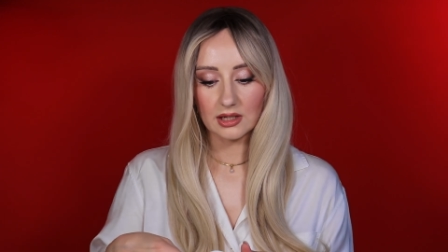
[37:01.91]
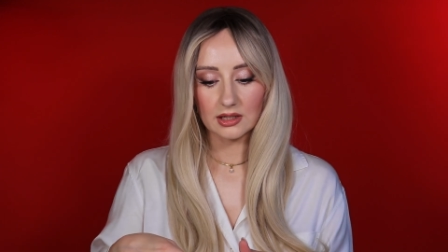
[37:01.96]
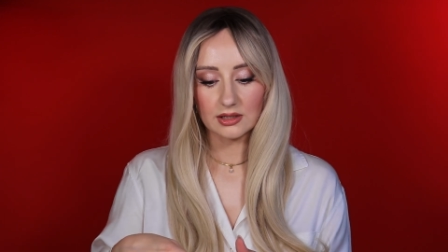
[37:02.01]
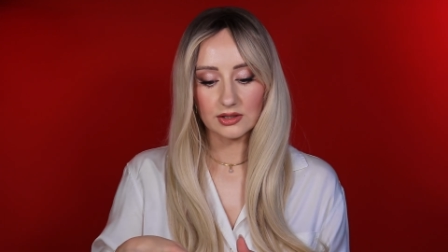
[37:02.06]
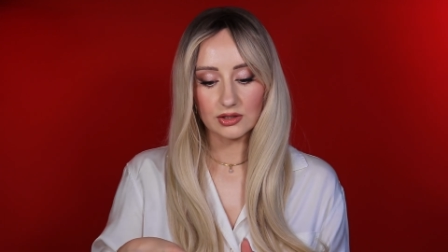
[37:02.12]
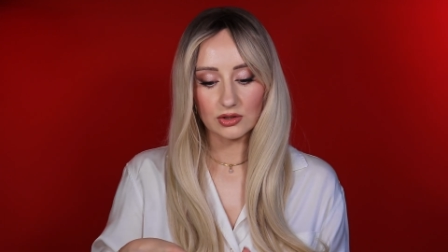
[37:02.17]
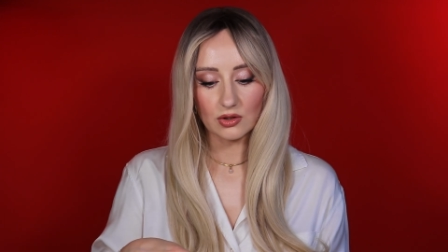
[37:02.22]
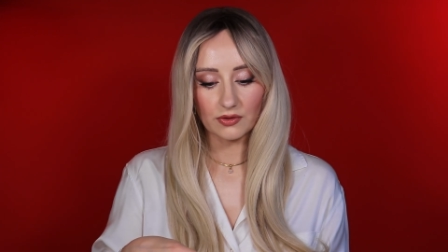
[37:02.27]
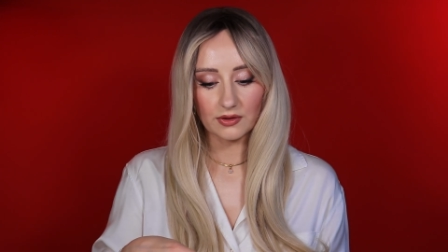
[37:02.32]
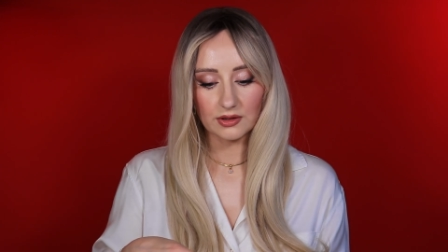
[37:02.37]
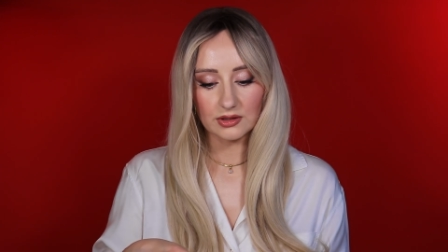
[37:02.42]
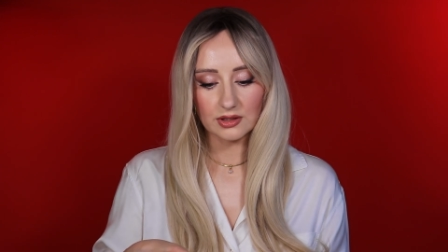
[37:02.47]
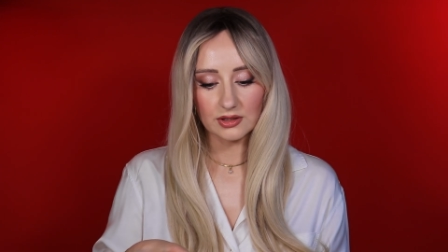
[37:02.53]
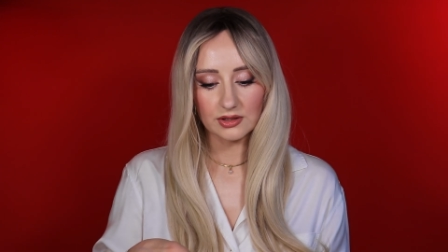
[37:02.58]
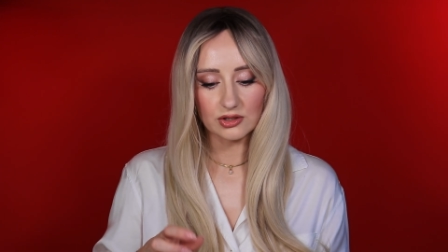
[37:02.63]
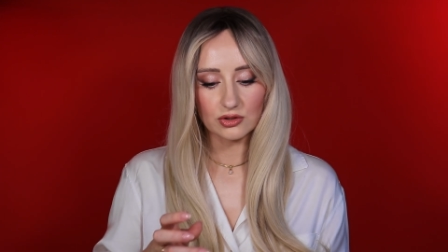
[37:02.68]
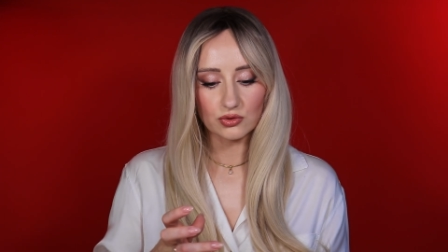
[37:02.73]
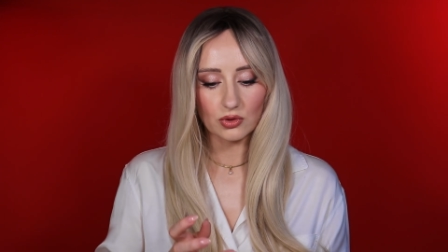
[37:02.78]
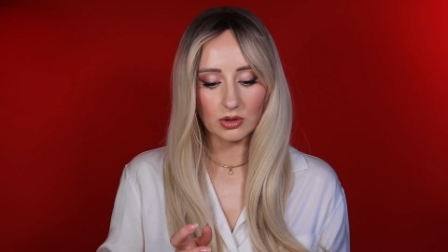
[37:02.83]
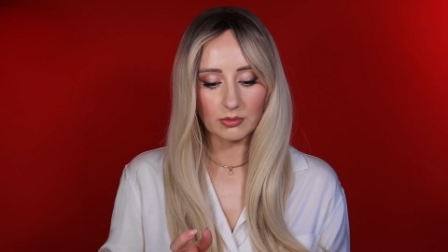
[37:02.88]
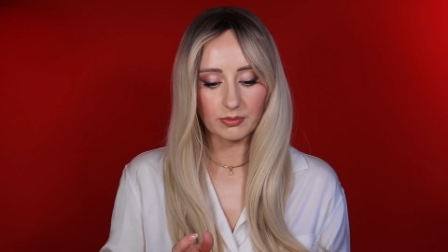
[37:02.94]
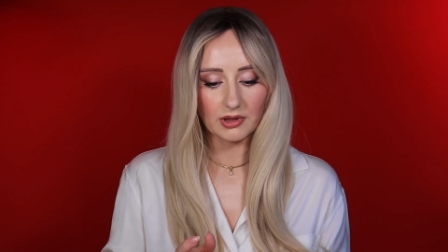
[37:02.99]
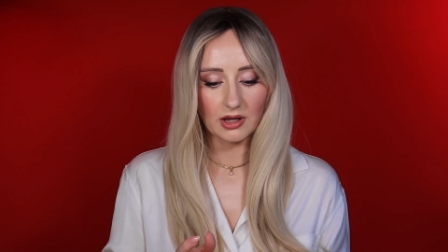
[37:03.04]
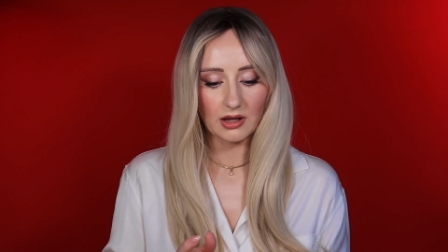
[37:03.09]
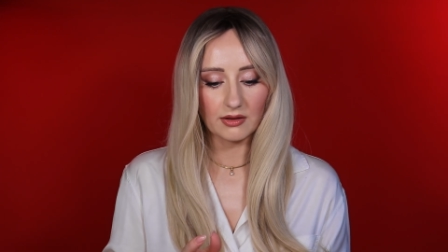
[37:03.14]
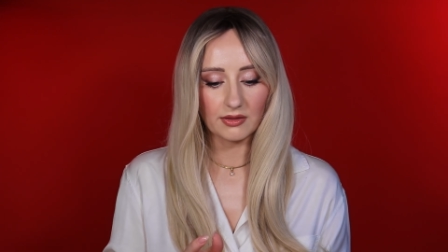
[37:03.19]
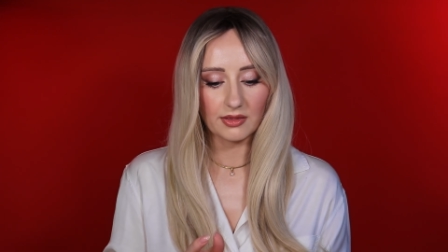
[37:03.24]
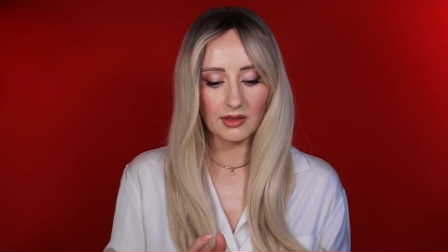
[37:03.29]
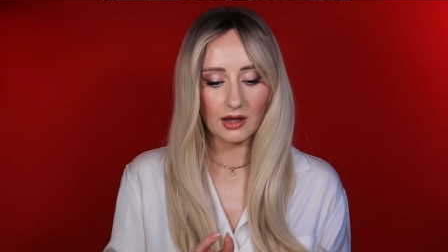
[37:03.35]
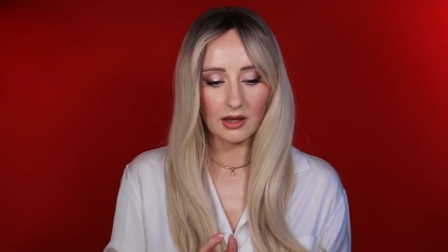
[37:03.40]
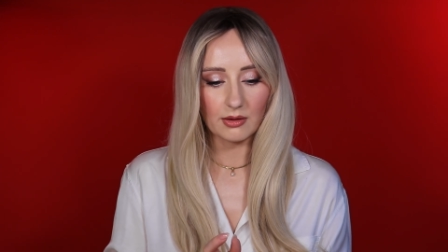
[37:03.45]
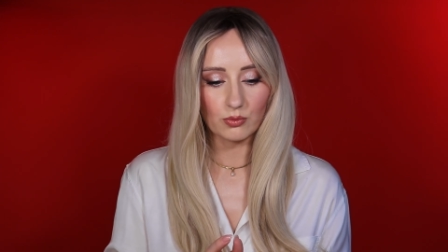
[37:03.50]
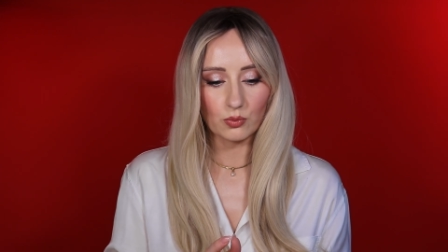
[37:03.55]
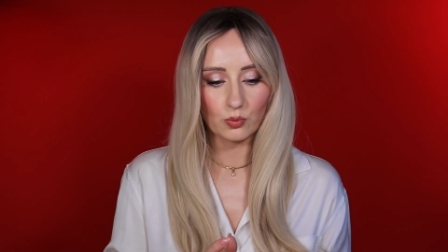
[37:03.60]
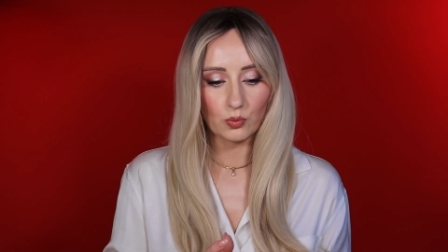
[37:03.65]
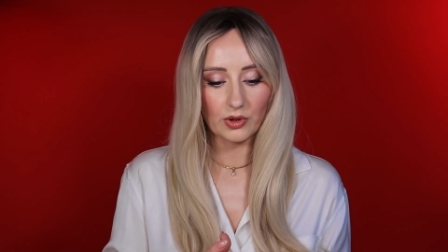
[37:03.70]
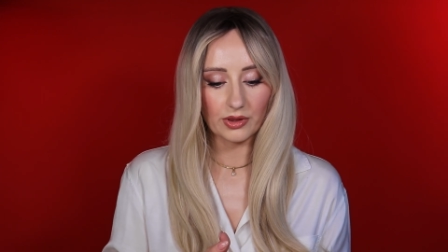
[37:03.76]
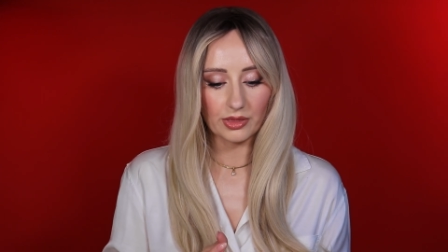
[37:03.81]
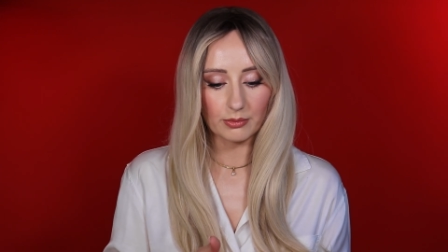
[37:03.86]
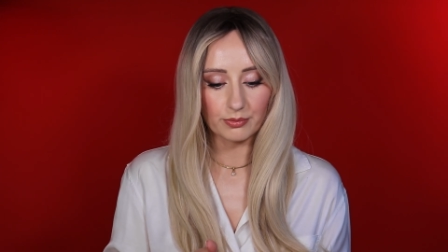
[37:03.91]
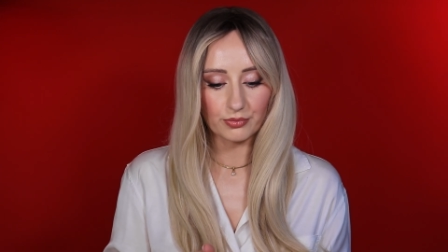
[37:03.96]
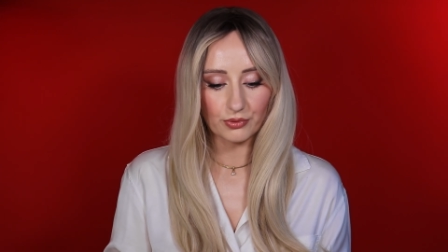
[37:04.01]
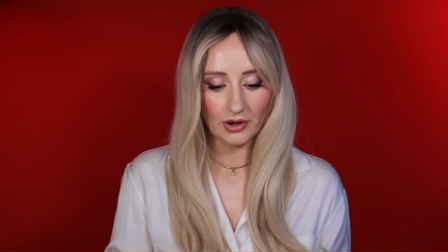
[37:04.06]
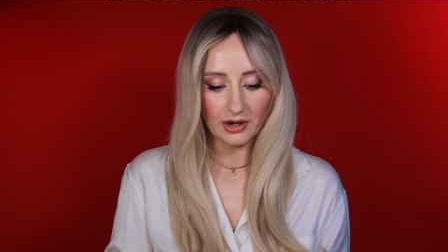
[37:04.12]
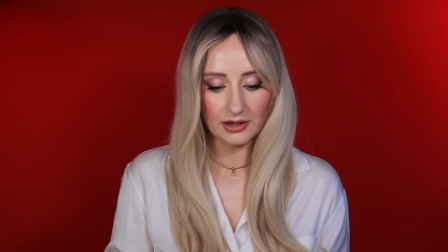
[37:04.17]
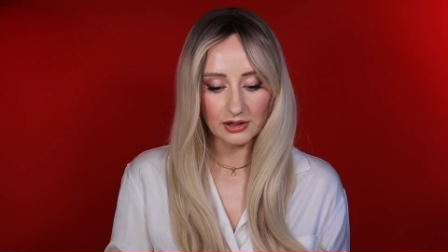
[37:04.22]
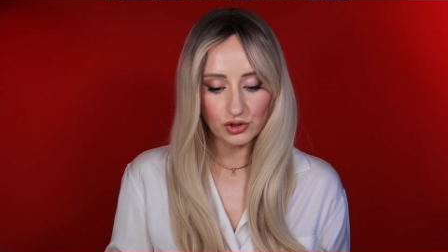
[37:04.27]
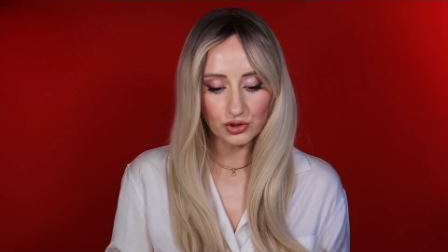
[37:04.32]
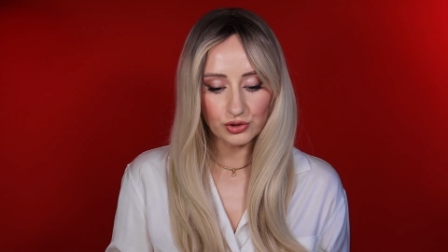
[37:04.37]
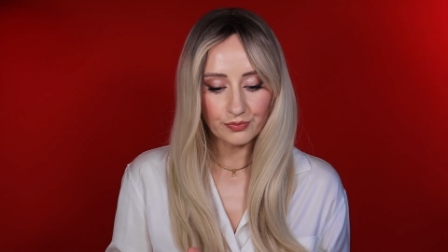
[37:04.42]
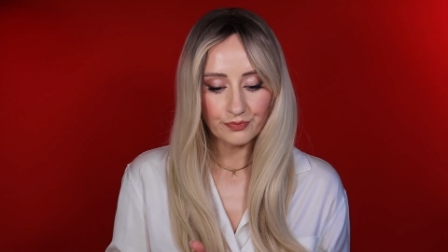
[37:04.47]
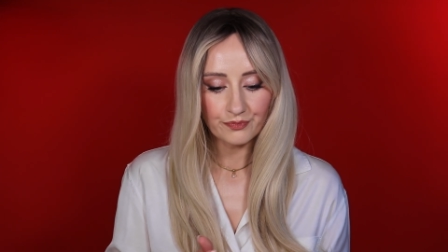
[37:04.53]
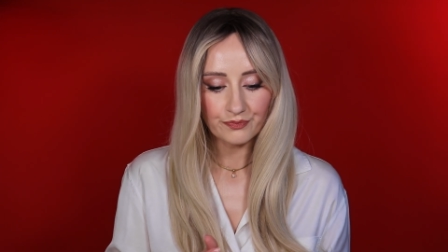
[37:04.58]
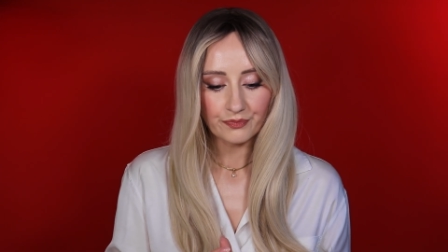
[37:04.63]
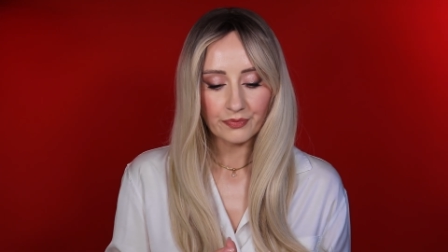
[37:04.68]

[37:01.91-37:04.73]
it's not that easy to apply them with a brush.